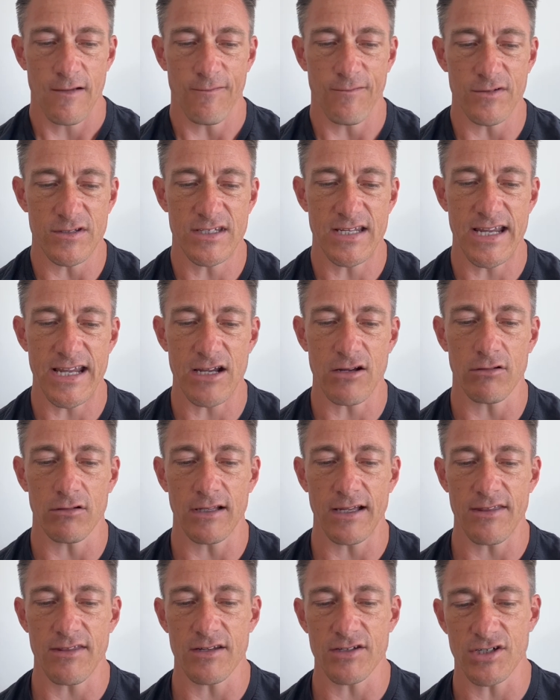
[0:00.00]
Fatigue or
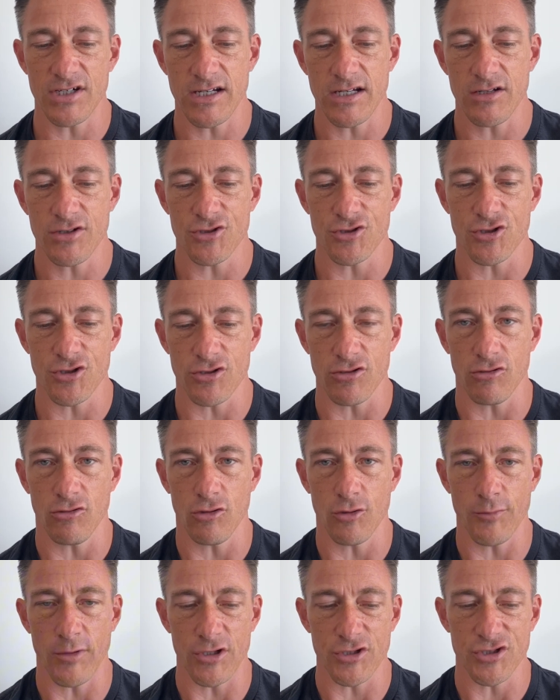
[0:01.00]
lethargy due to
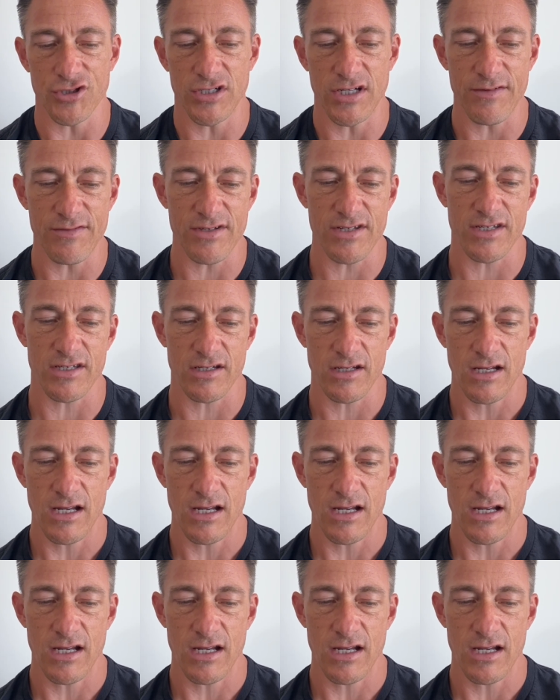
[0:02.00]
hormone shifts.